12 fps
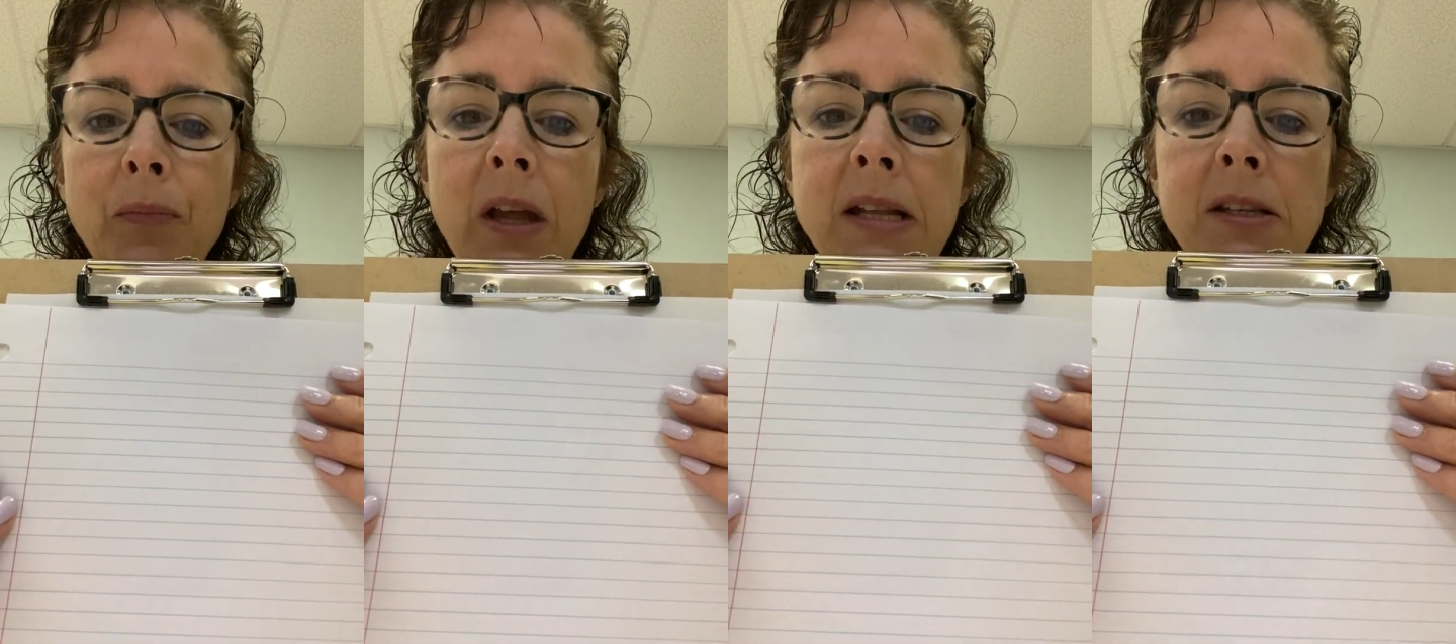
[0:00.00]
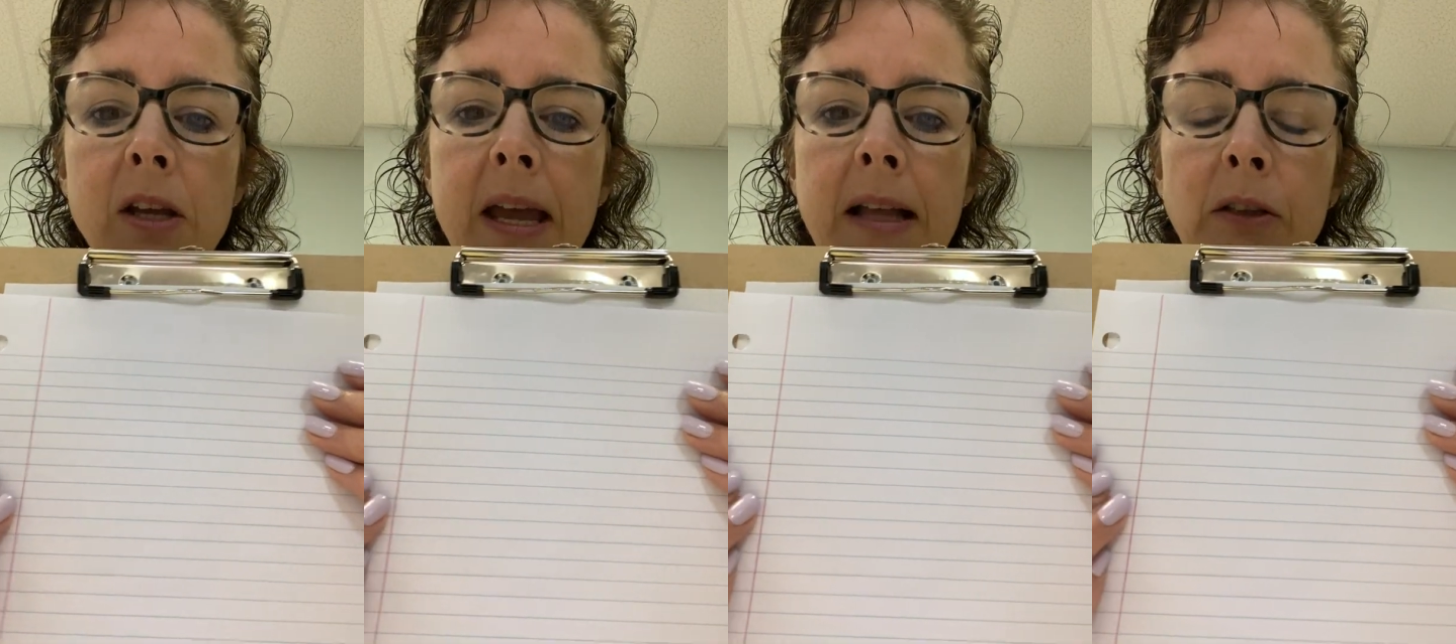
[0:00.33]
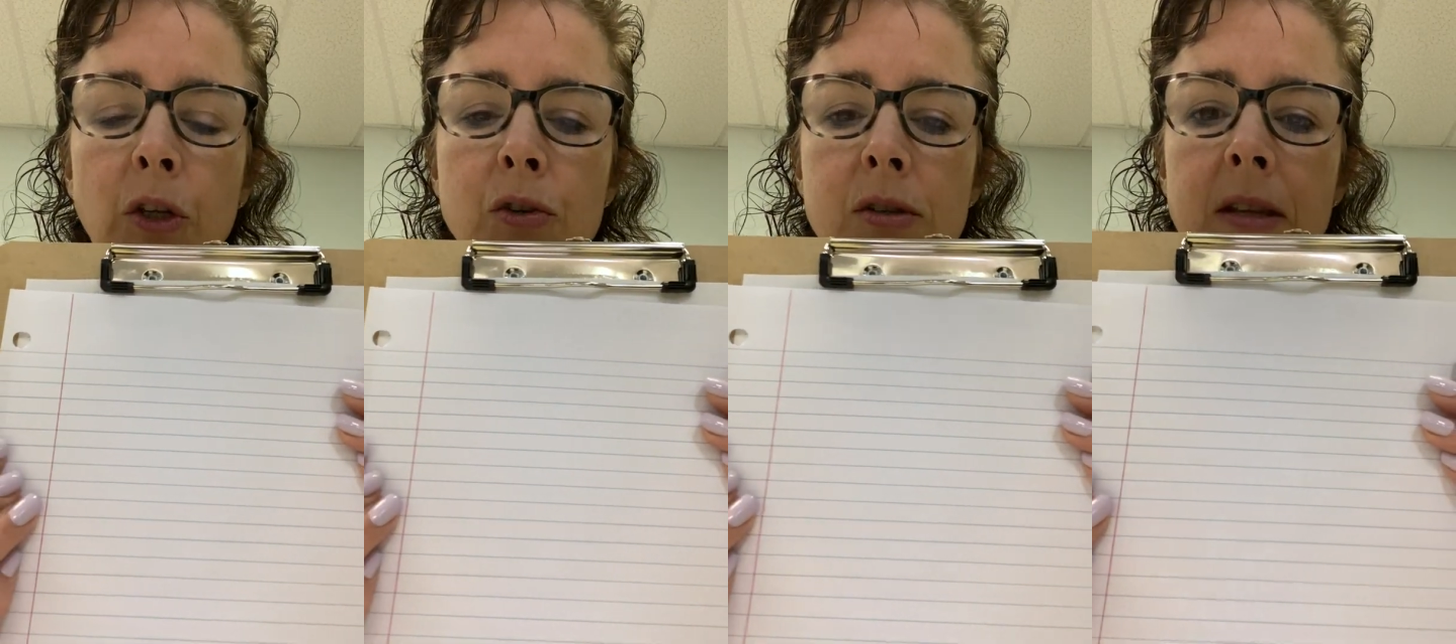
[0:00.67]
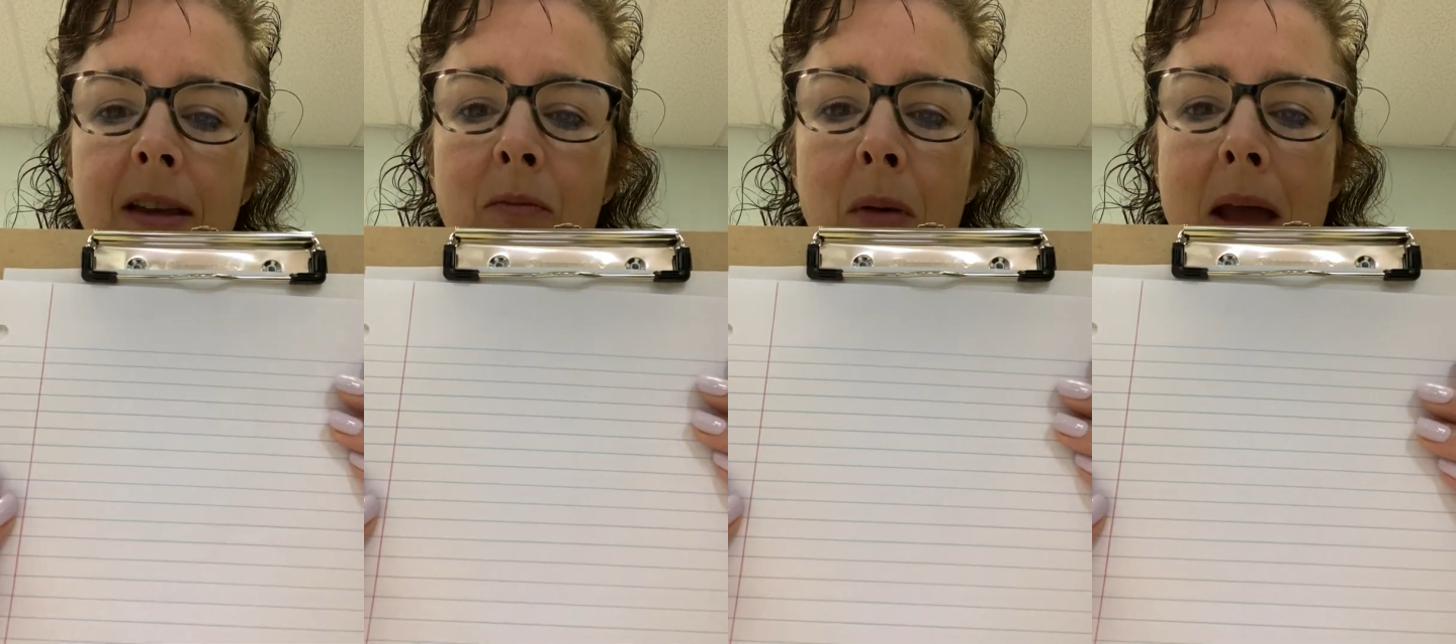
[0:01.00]
Let's look at loose
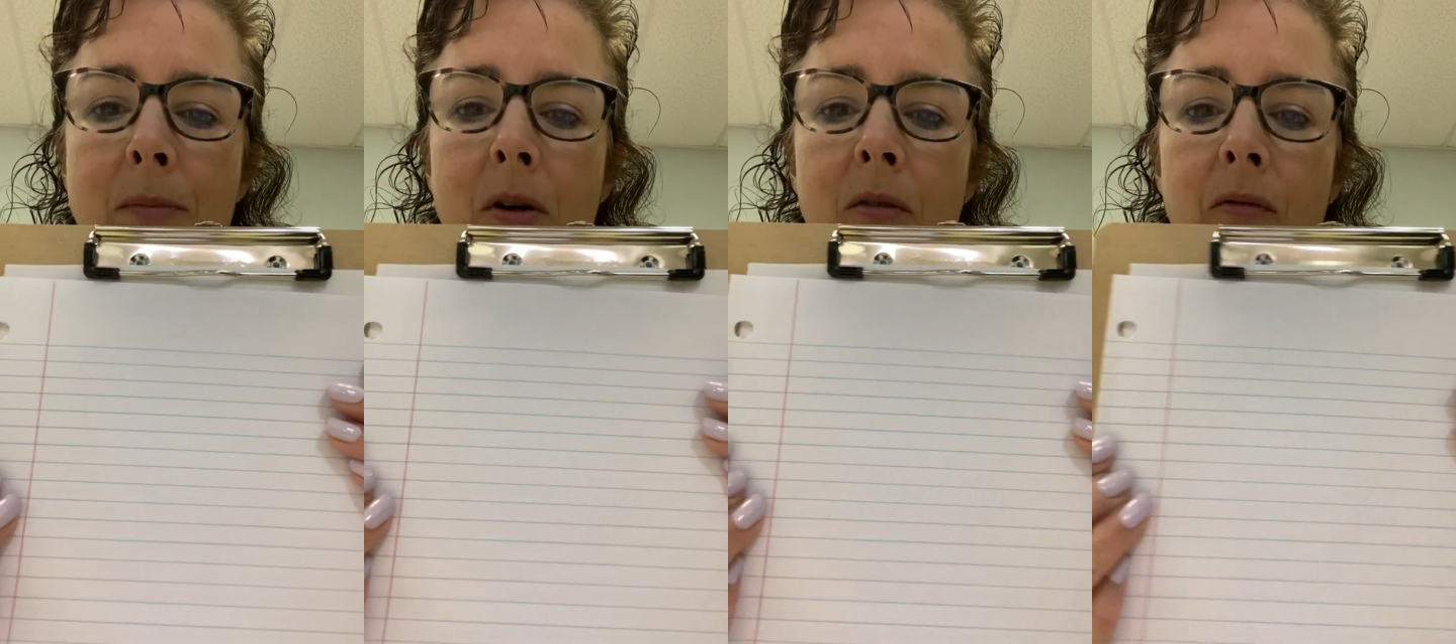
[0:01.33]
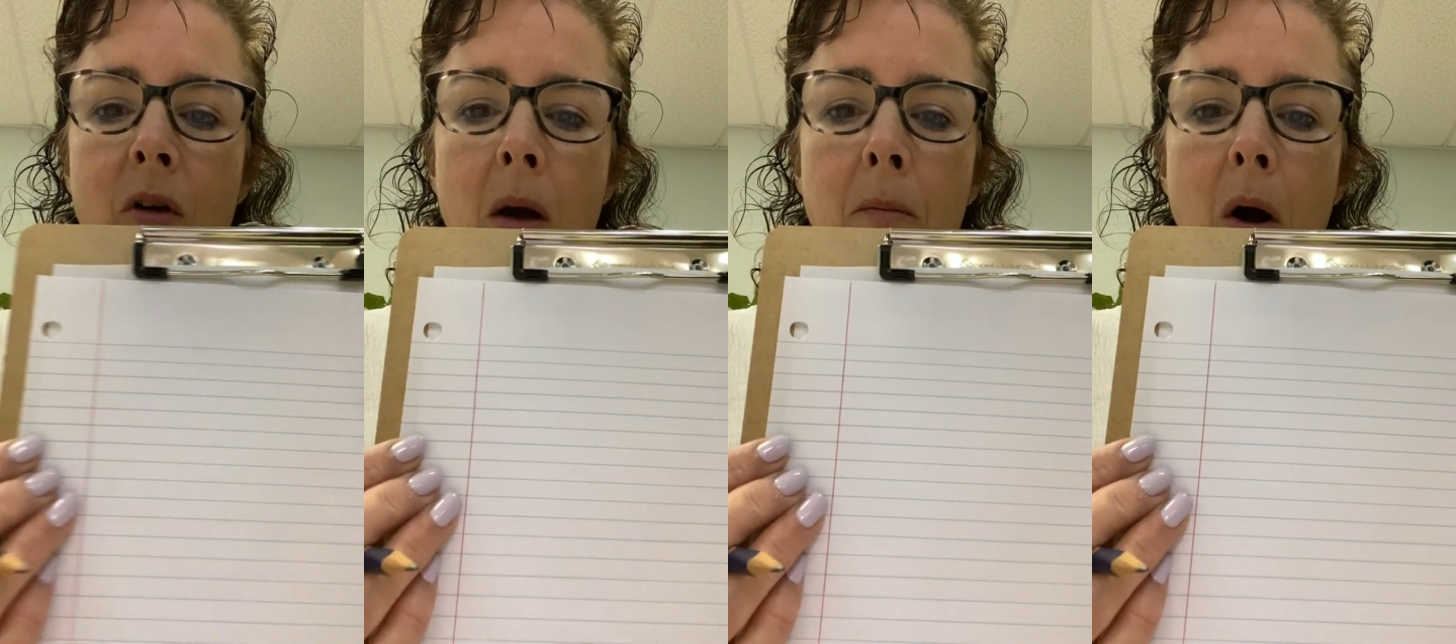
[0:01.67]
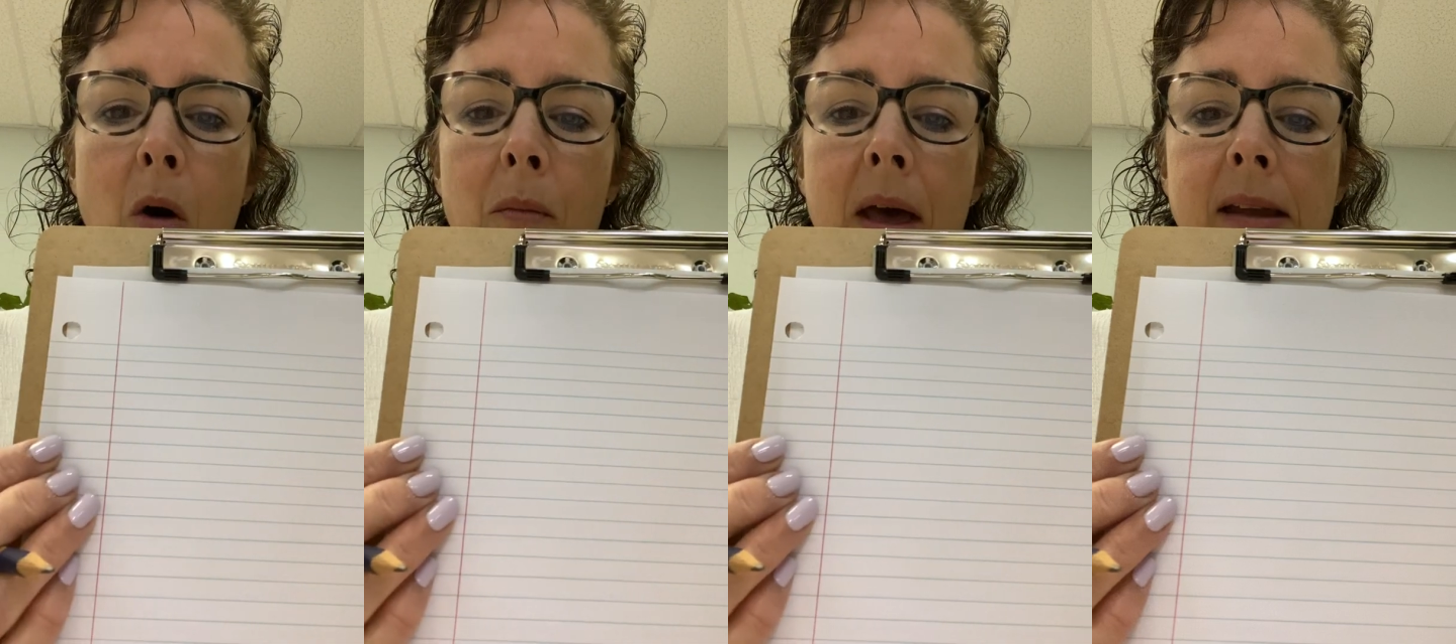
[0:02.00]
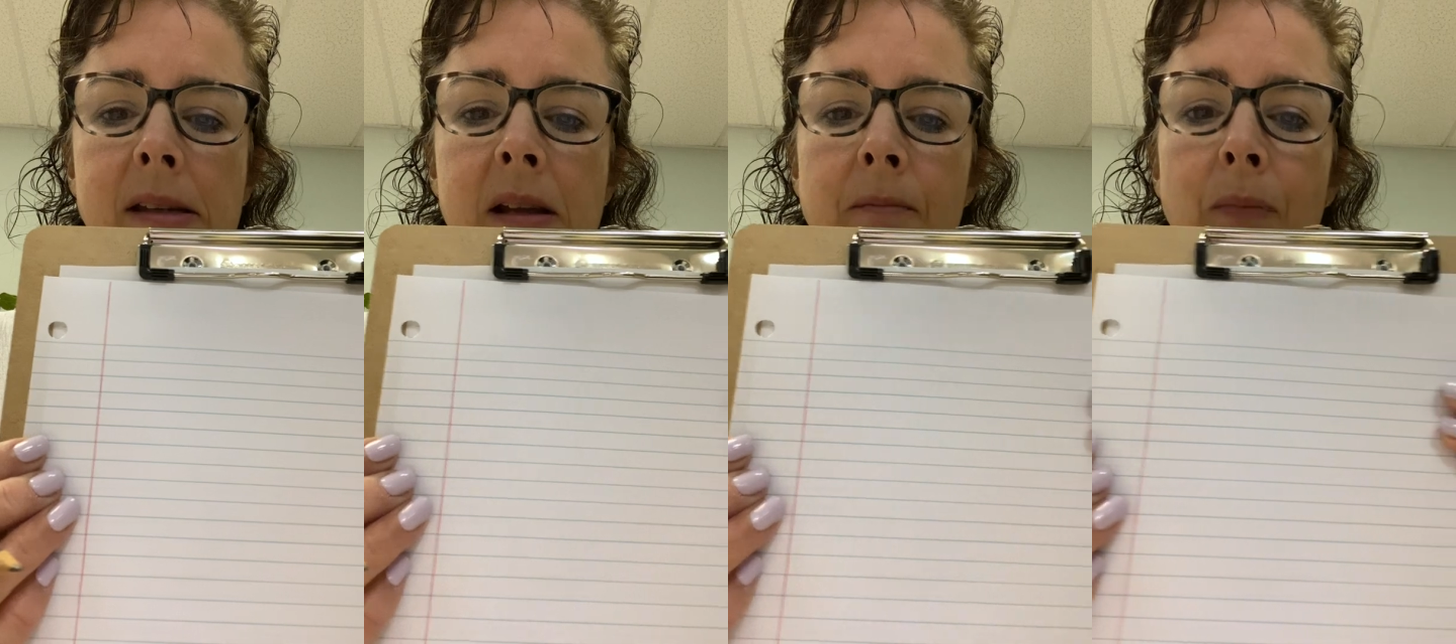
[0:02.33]
leaf paper for a
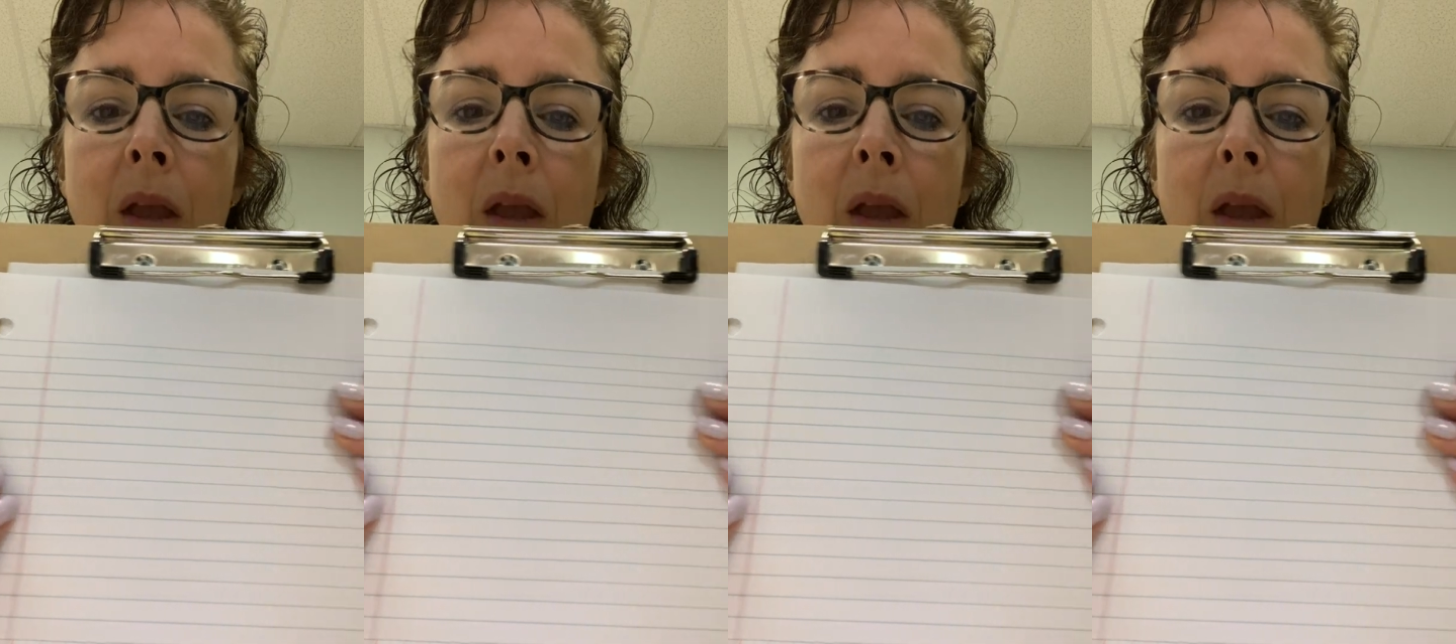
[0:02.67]
moment.